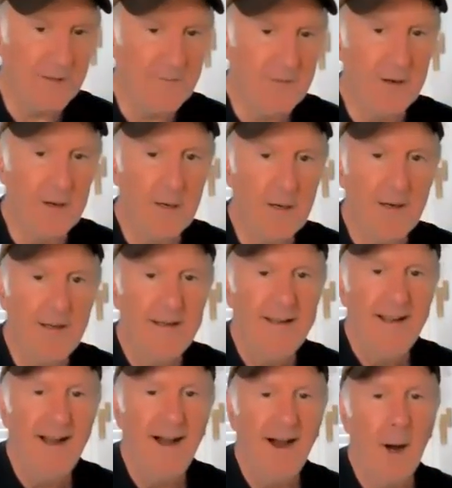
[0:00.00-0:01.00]
out there.
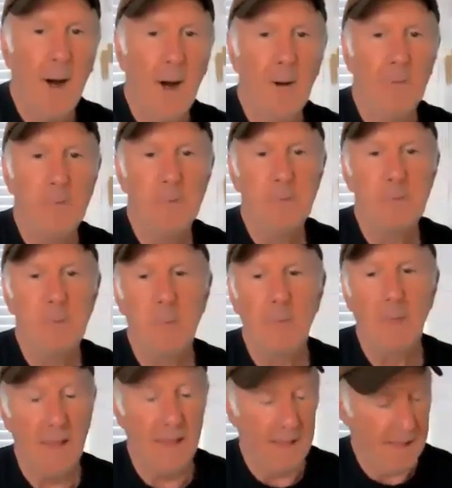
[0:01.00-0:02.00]

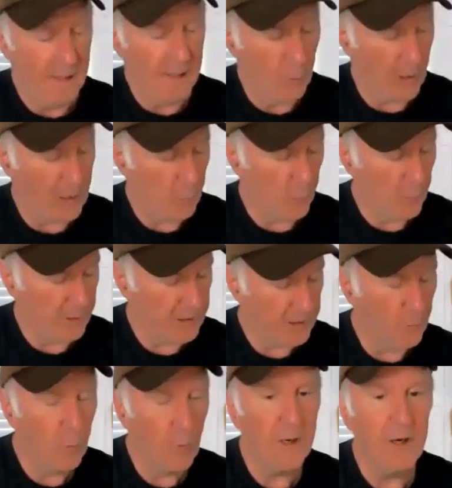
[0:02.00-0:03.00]
Great. Well,
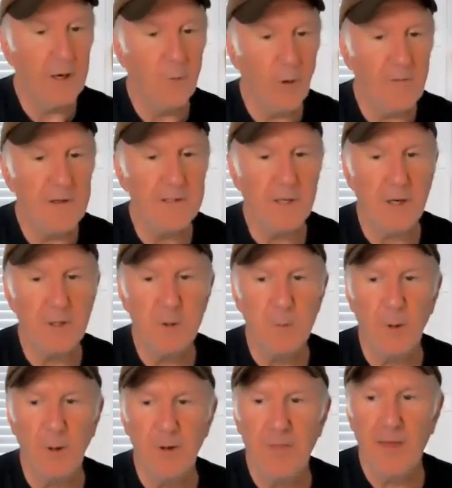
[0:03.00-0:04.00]
we're gonna run this on your
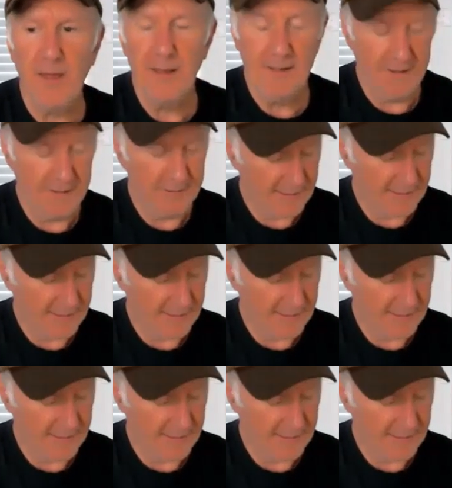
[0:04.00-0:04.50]
birthday